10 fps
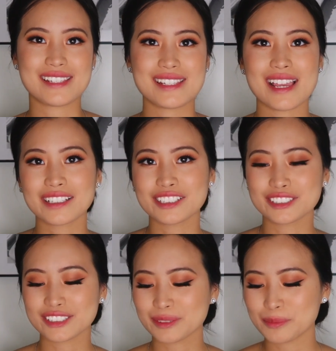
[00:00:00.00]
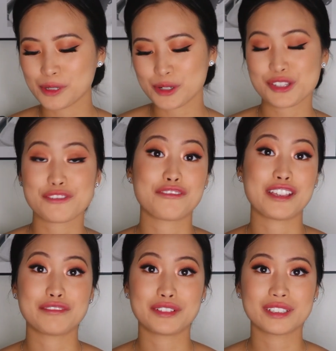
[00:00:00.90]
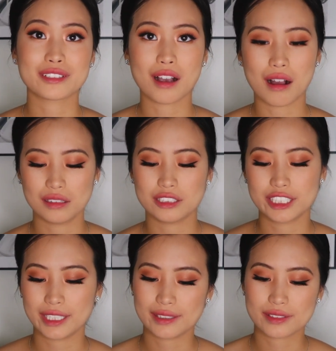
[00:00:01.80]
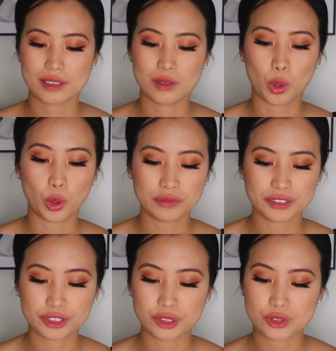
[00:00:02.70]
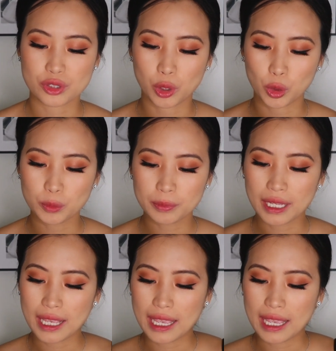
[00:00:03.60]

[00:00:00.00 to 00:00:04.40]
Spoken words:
second most favorite color is the Over the Taupe,